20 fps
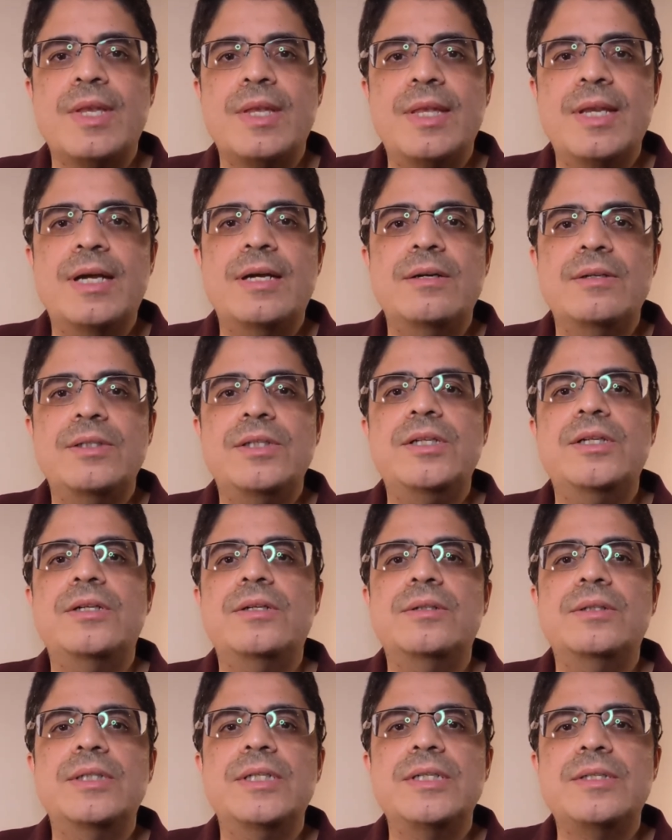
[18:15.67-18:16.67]
Now, you
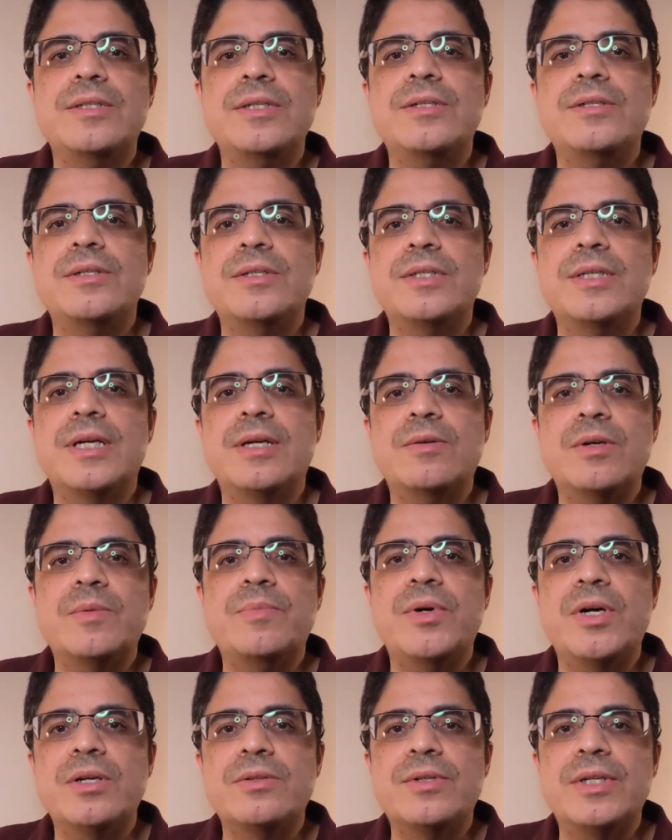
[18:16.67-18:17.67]
know, it's interesting. I want to
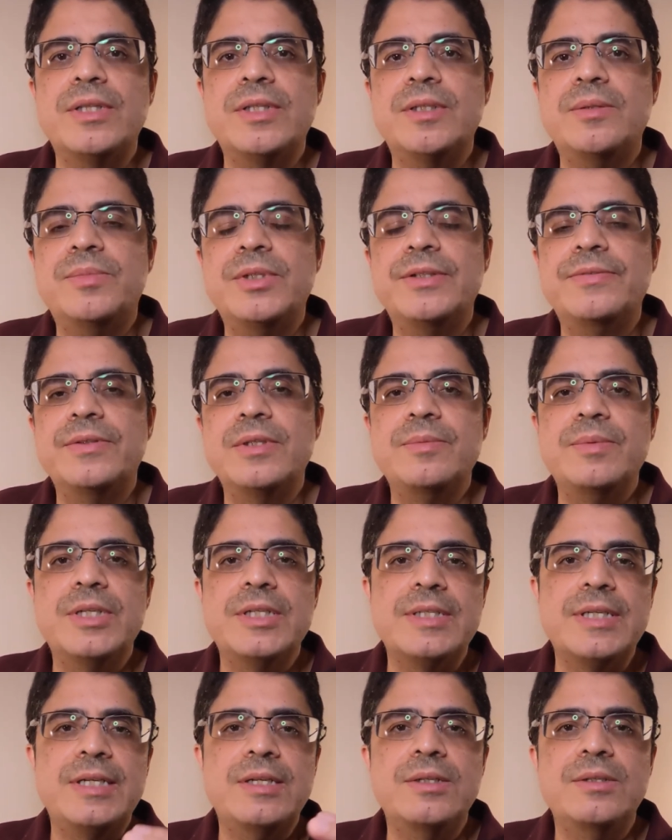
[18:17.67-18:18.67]
pause right there briefly
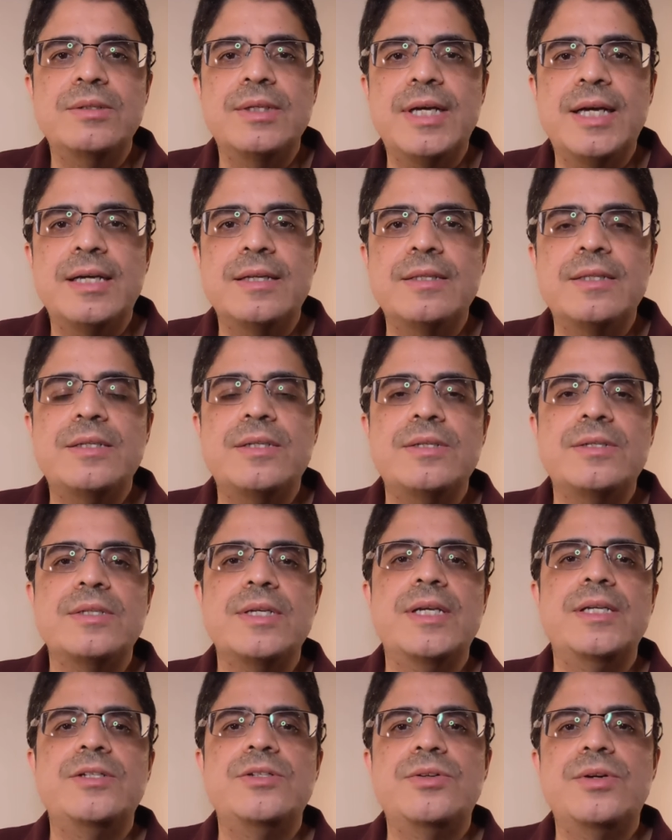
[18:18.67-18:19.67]
because I know now there's
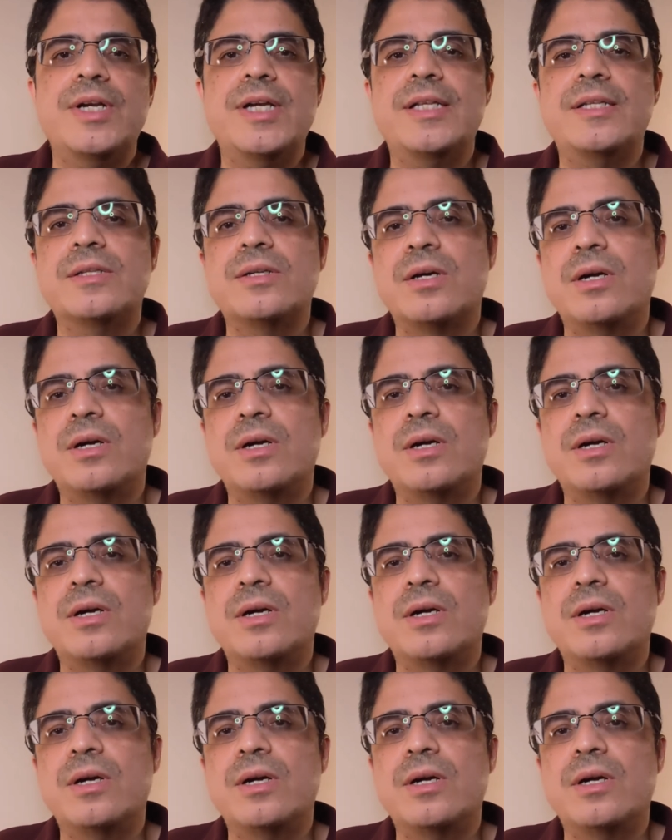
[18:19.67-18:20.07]
a trend